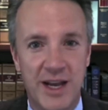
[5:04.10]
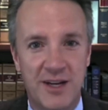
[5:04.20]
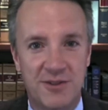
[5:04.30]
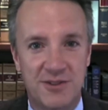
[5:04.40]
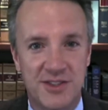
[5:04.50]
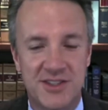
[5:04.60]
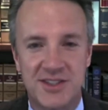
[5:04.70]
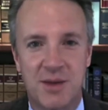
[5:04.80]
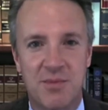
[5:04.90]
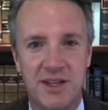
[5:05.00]
Radicals. This is
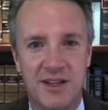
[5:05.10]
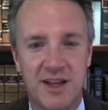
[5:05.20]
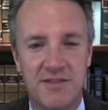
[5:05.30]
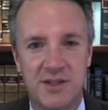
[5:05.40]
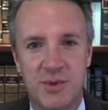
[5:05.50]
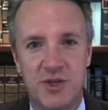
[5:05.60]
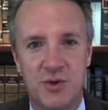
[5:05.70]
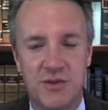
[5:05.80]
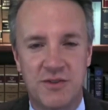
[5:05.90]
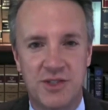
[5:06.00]
something the left has been
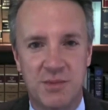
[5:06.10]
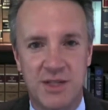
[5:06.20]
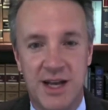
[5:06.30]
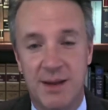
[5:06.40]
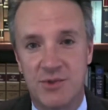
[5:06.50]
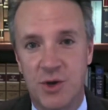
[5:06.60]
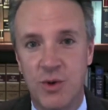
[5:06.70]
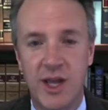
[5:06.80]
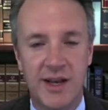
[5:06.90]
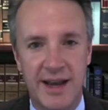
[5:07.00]
doing for some time. So
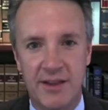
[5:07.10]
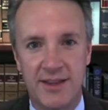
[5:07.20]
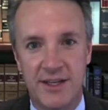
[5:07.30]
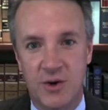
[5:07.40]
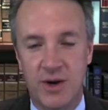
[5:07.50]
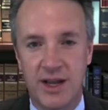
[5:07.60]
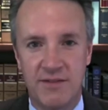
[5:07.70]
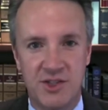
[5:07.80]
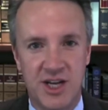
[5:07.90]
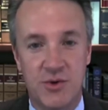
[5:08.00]
now that they don't have
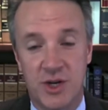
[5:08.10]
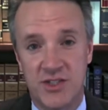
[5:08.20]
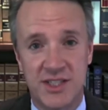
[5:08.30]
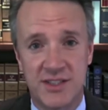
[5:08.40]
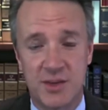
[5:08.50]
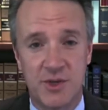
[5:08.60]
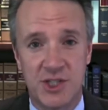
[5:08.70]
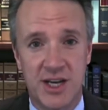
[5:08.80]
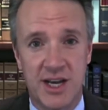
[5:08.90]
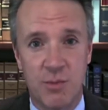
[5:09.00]
the January 6th
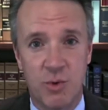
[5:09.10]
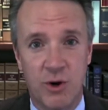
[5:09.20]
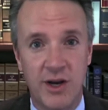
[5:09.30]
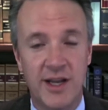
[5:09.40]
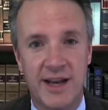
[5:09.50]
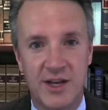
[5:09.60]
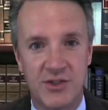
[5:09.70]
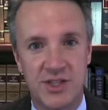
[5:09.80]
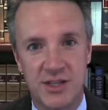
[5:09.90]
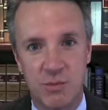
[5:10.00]
Commission anymore, now you
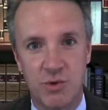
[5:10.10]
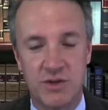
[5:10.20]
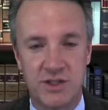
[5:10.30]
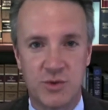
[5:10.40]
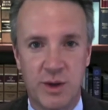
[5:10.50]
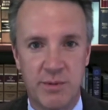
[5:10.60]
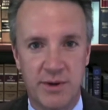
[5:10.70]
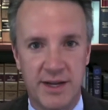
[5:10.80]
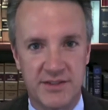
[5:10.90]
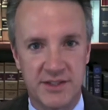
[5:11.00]
see them moving to
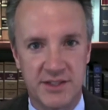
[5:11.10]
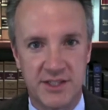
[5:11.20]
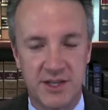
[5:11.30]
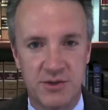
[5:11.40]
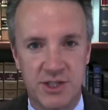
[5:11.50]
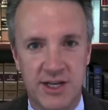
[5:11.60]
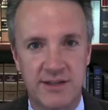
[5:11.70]
weaponizing the DOJ.